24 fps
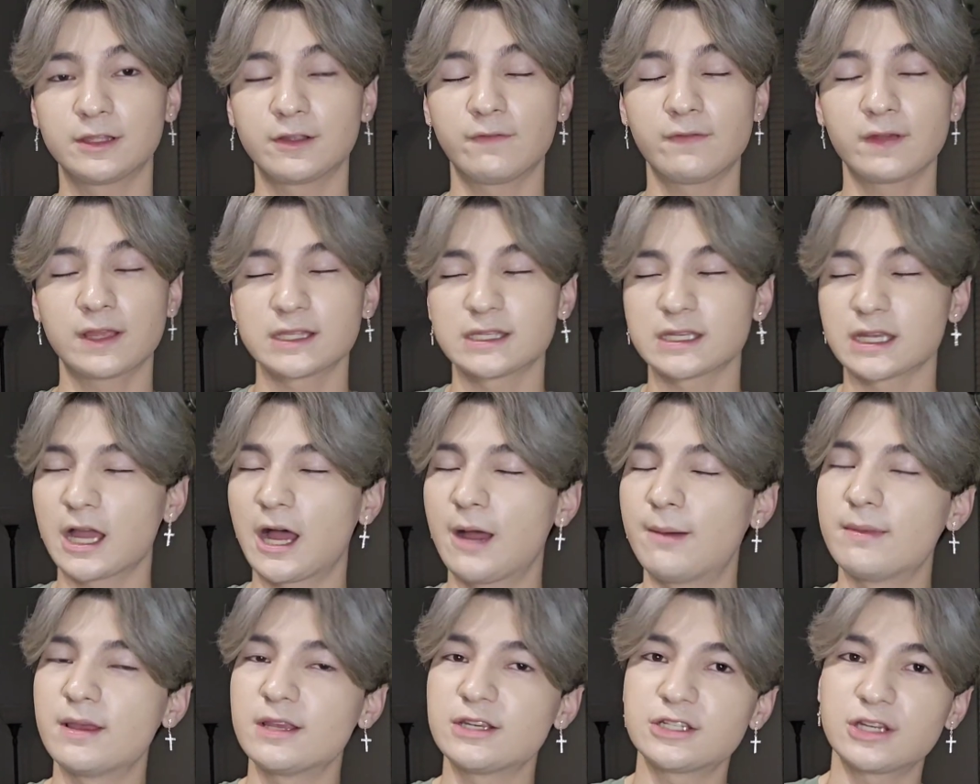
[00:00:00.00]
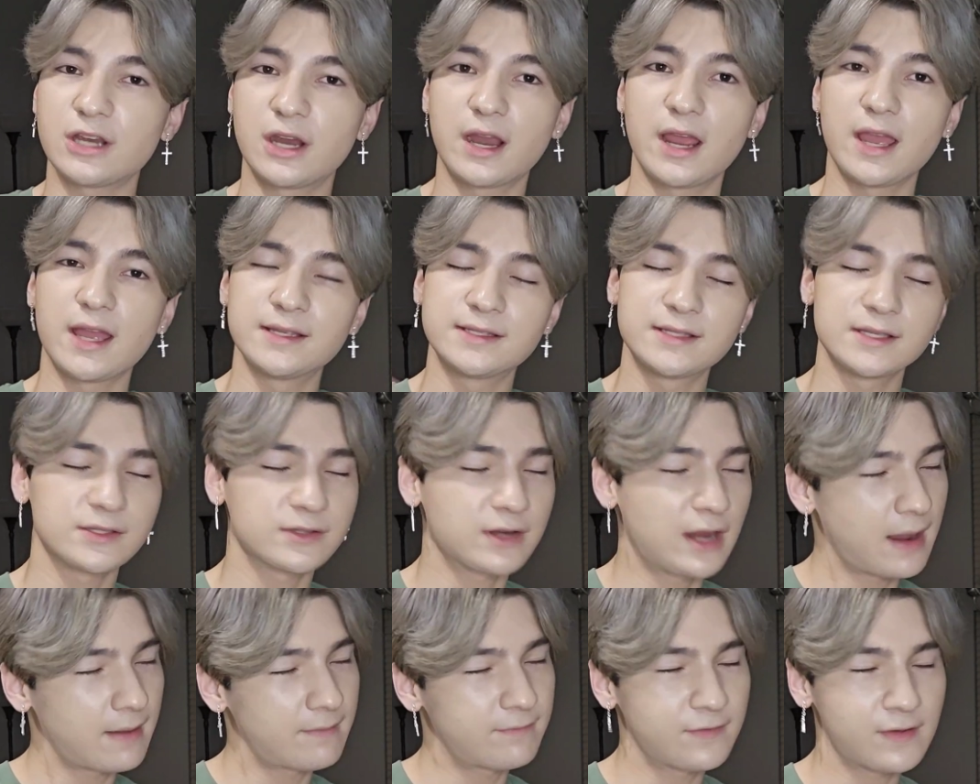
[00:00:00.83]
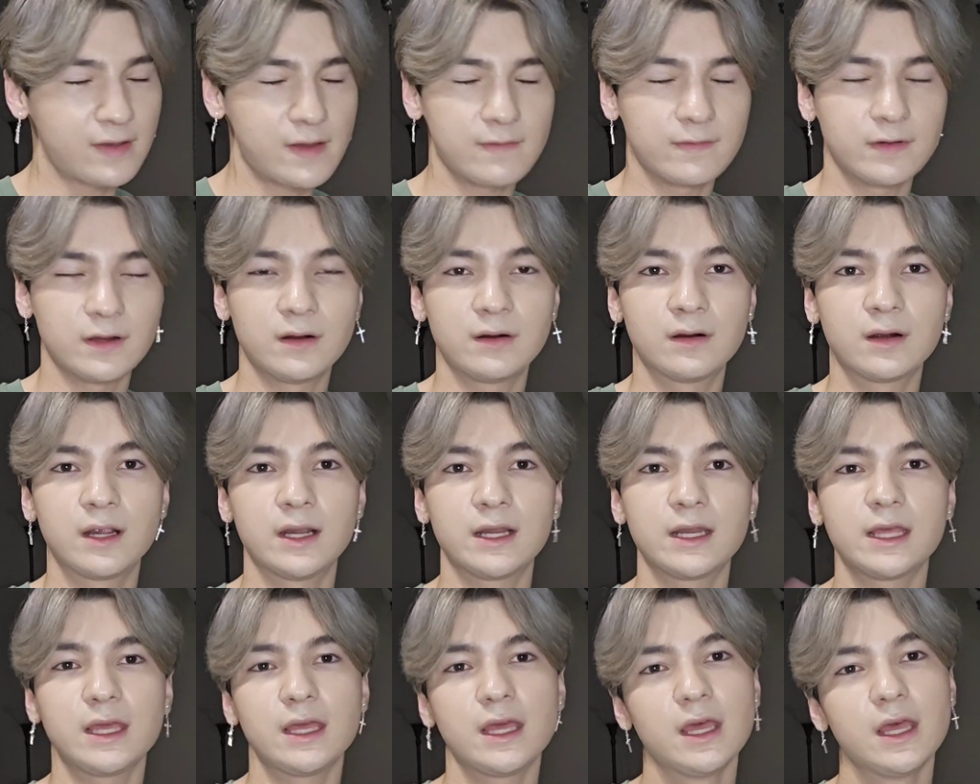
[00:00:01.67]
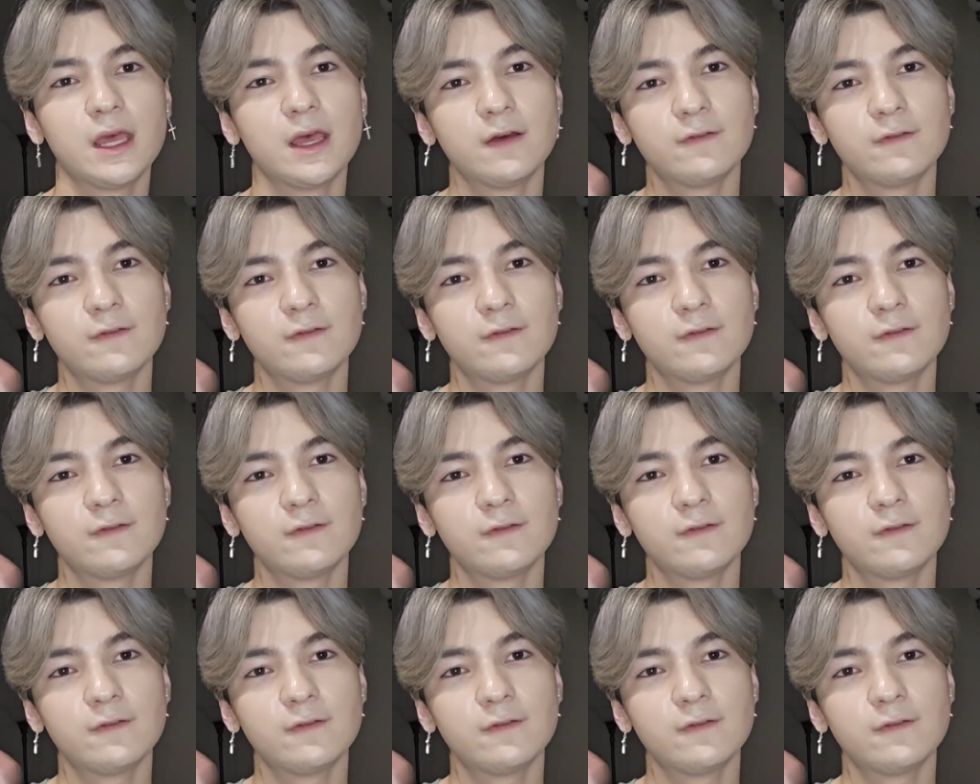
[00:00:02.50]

Don't forget to comment, share, and subscribe if you haven't already.